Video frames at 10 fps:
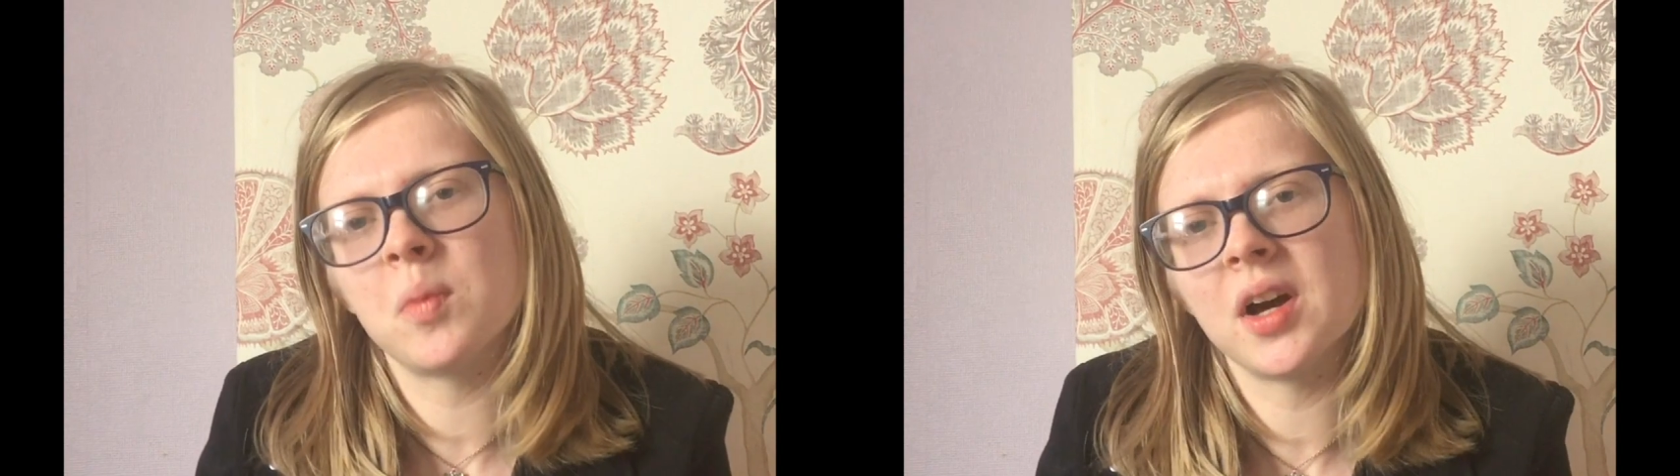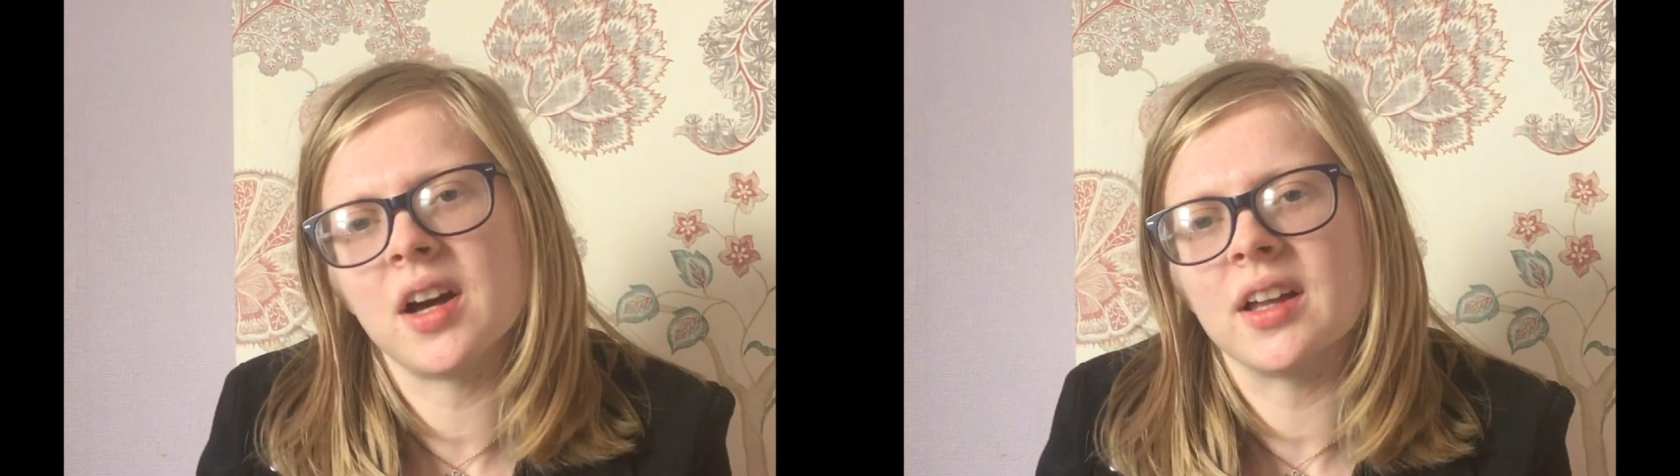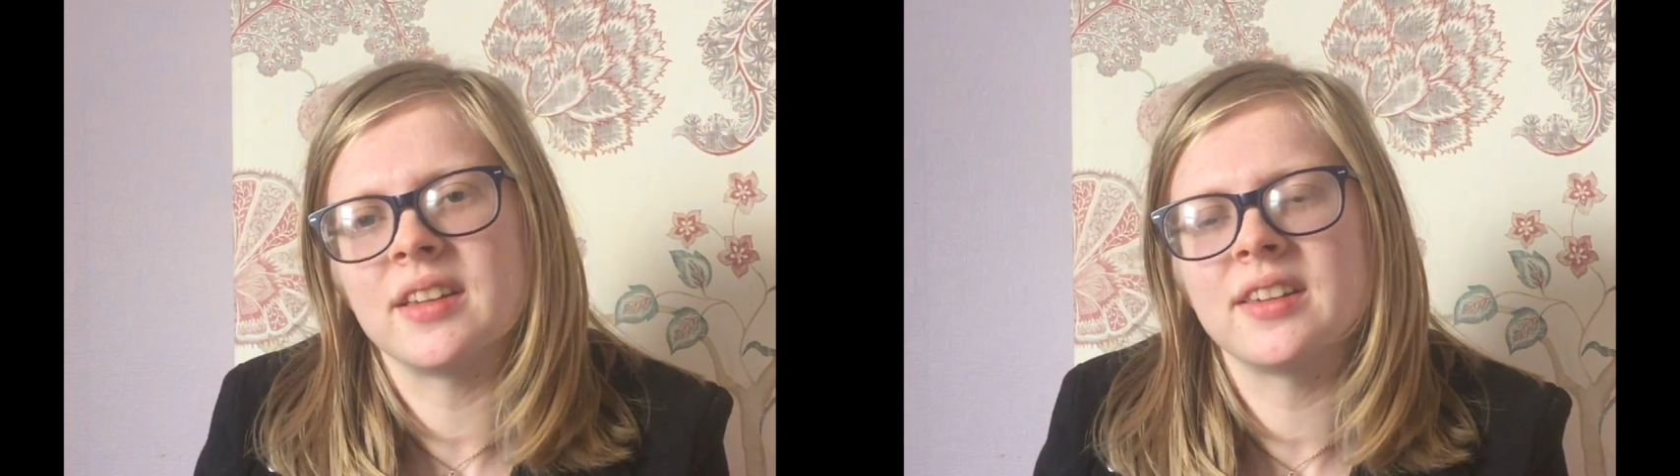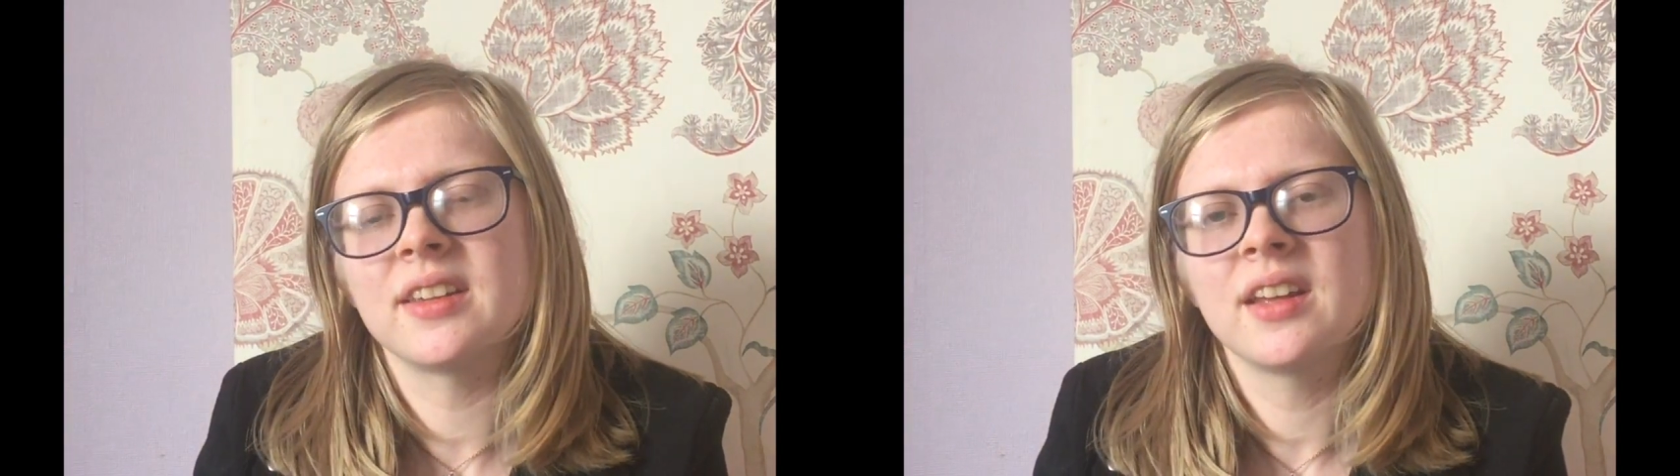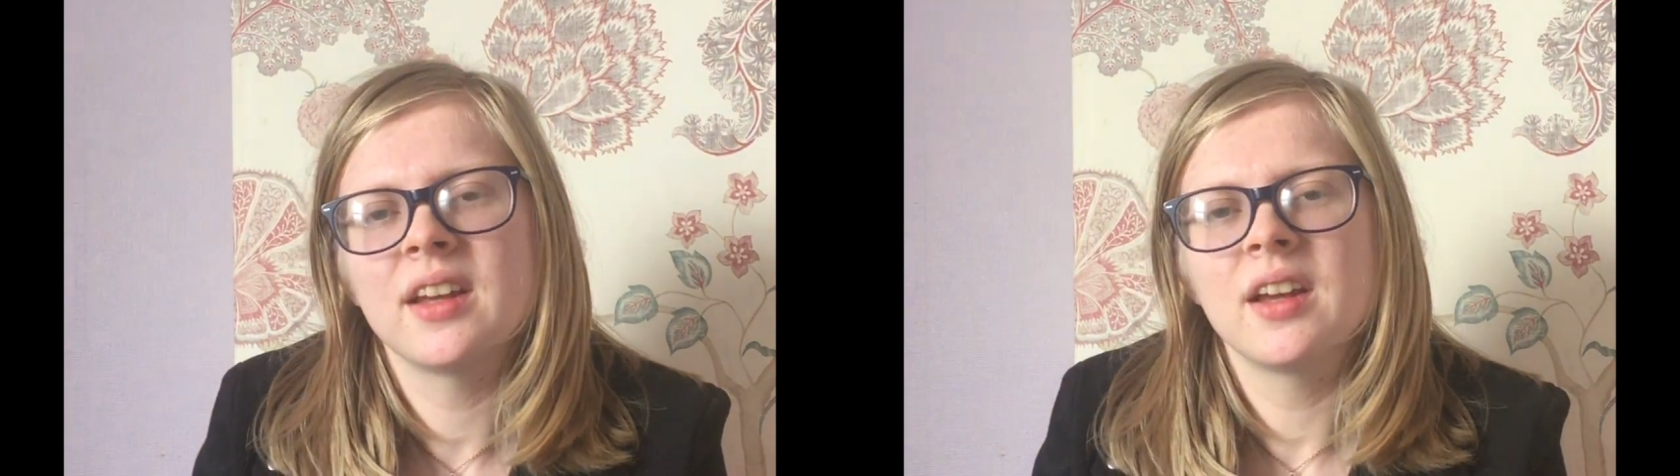words.
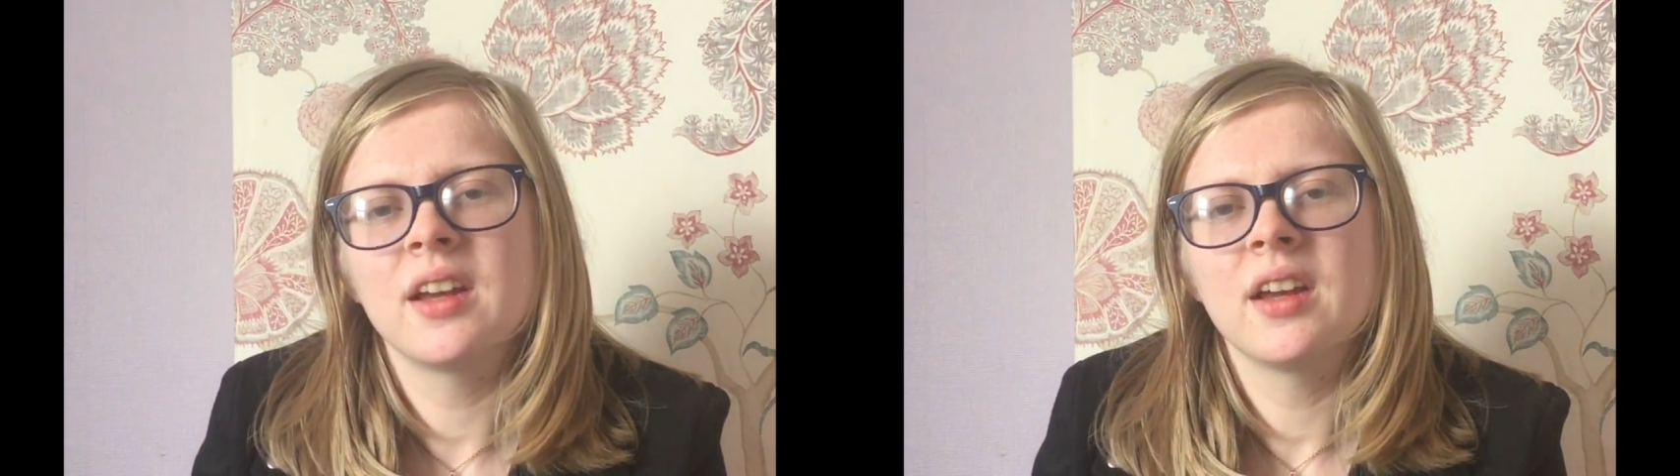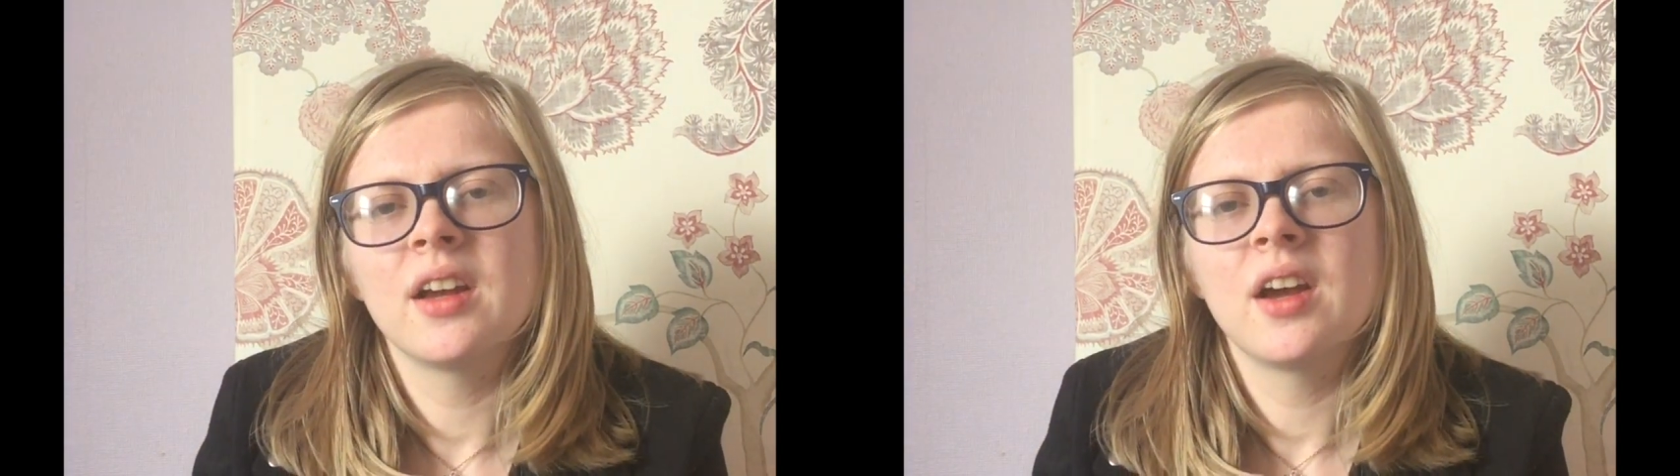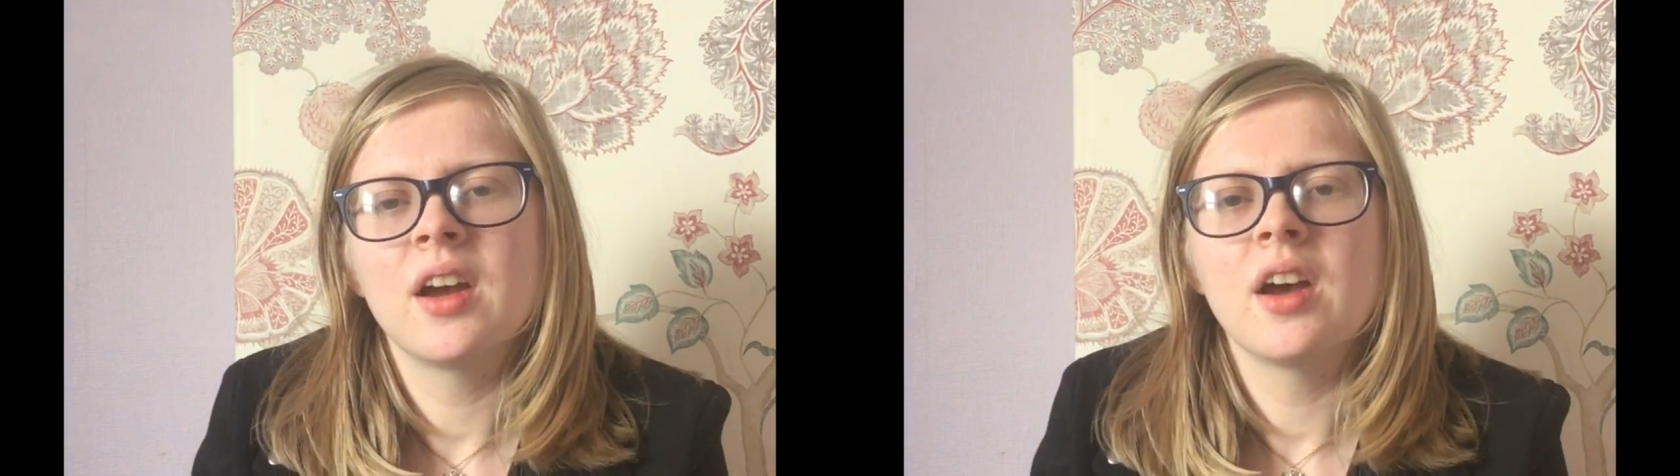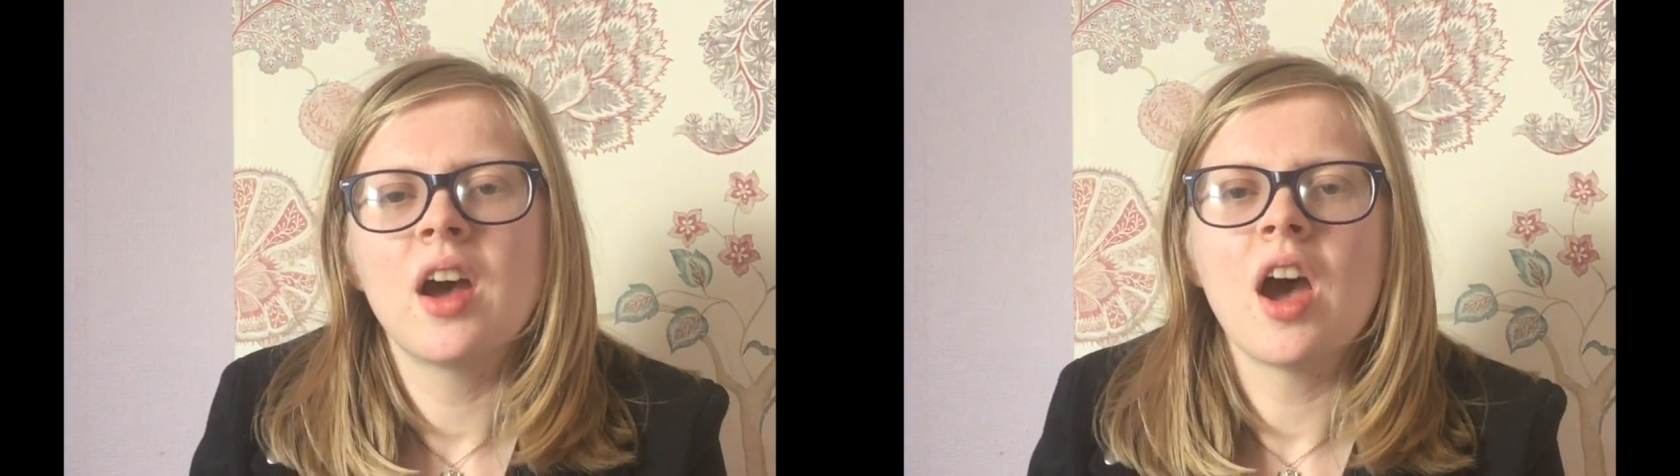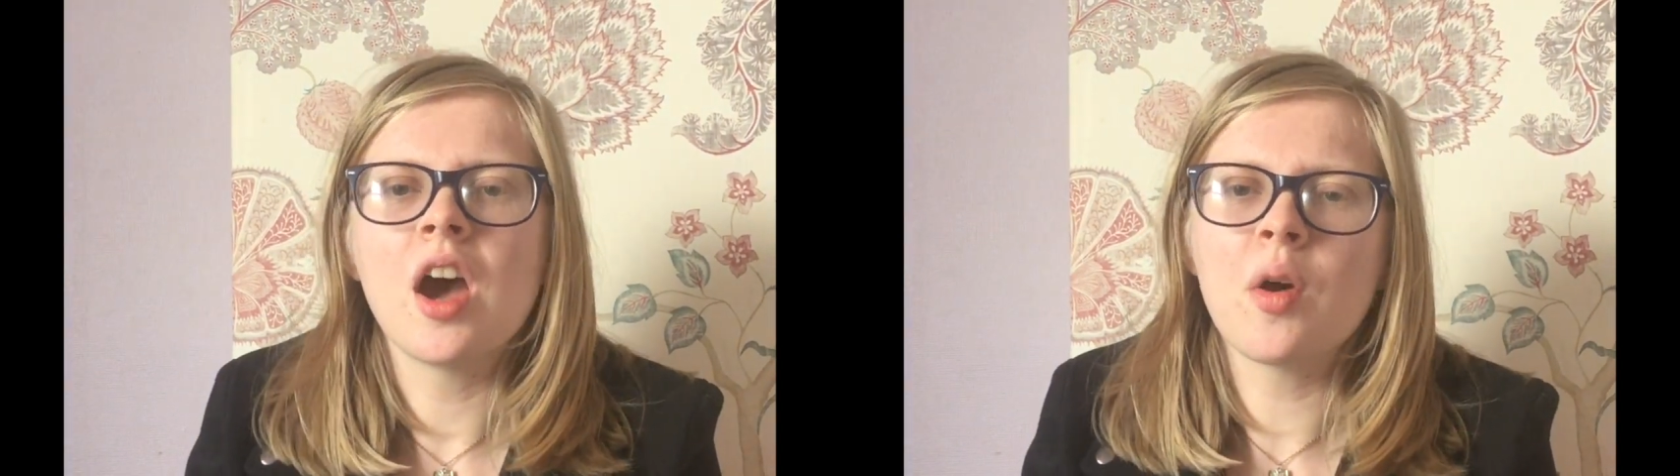
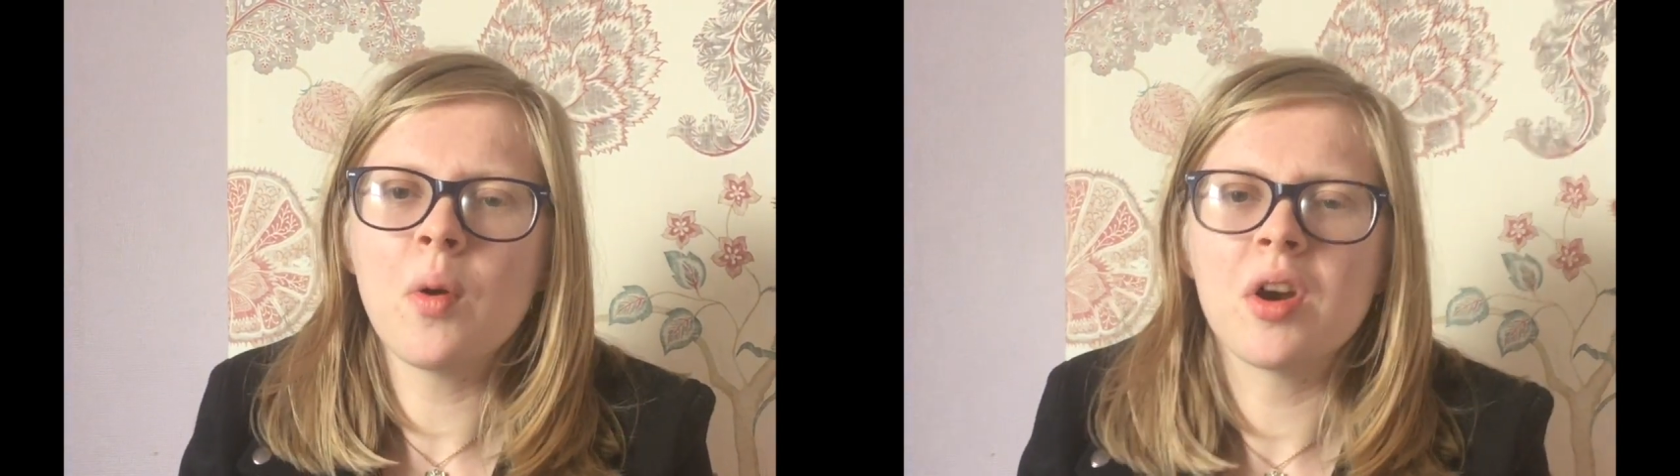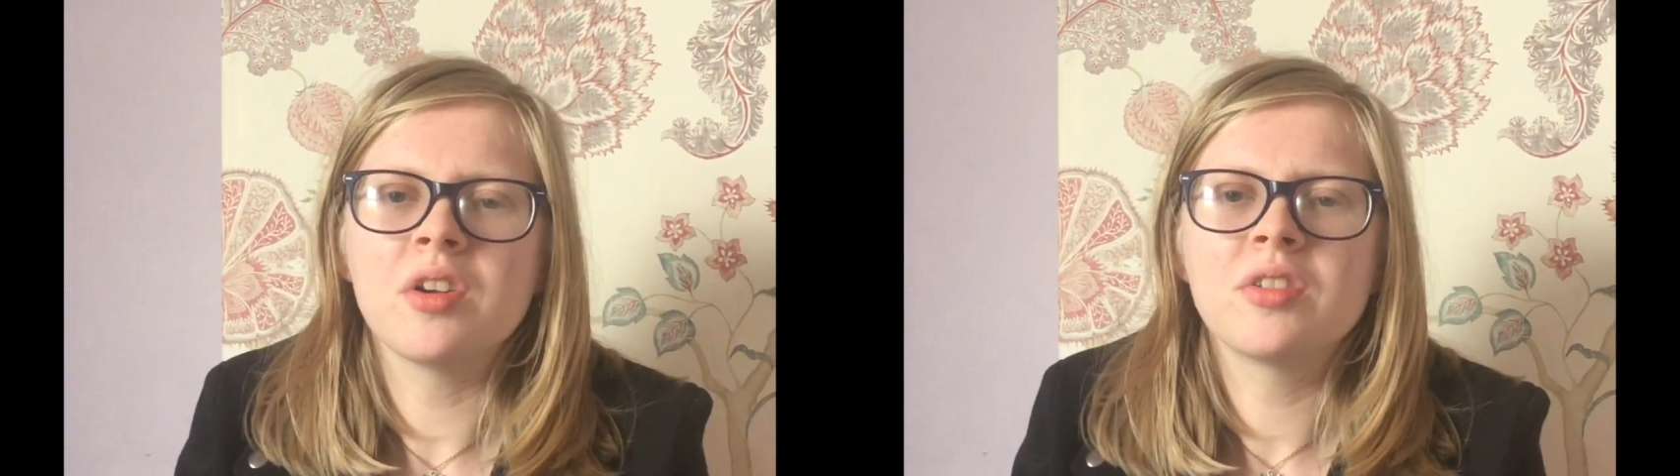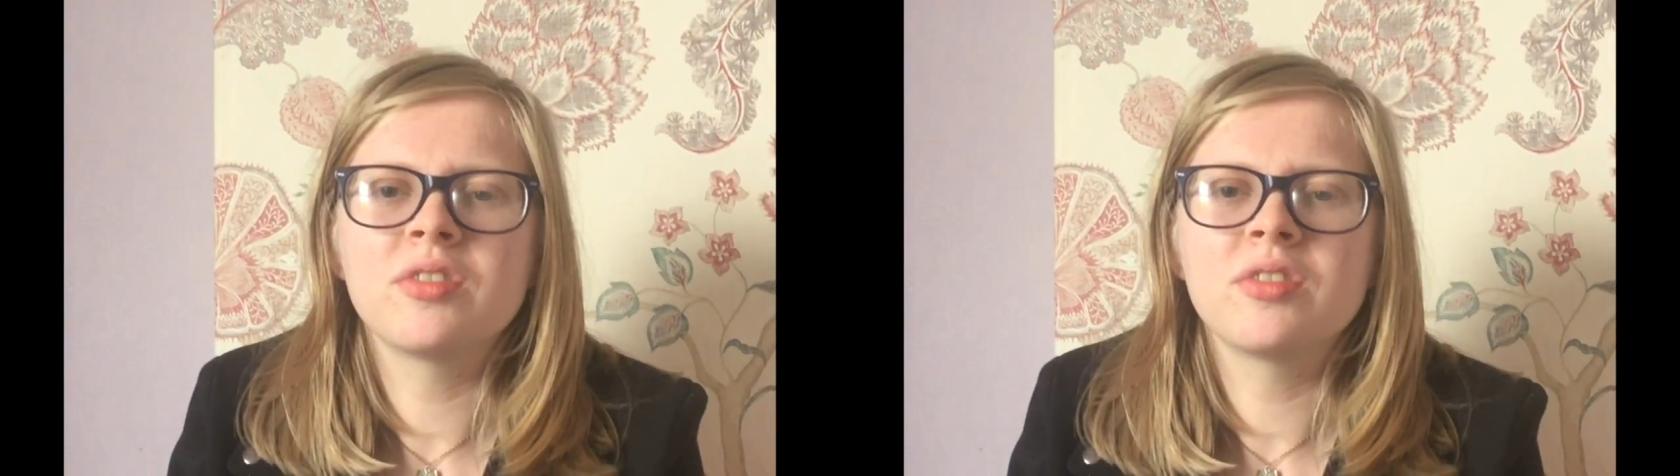A quote